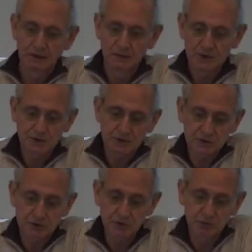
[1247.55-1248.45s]

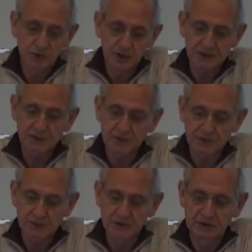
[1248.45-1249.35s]
which could be
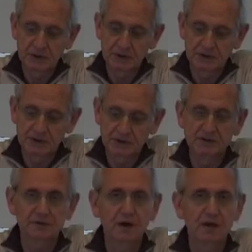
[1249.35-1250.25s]
expressible either
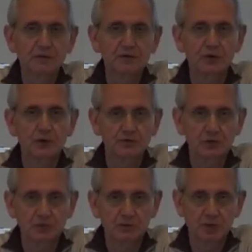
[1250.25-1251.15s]
in time terms
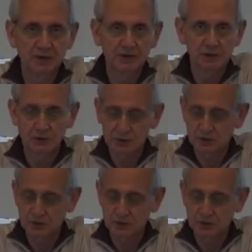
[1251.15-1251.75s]
or in money terms,